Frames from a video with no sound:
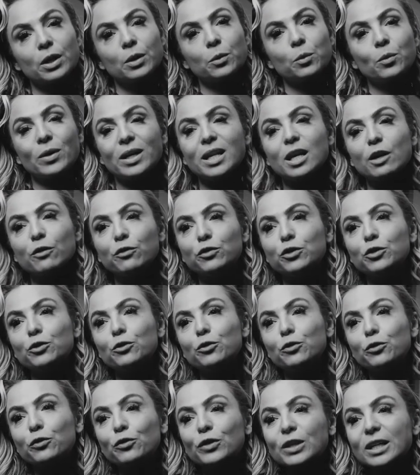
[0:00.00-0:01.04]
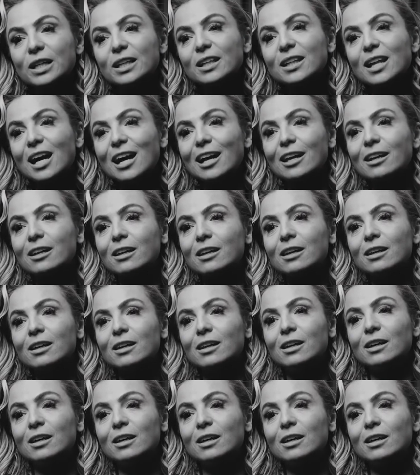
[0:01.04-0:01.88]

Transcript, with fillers: What if you feel like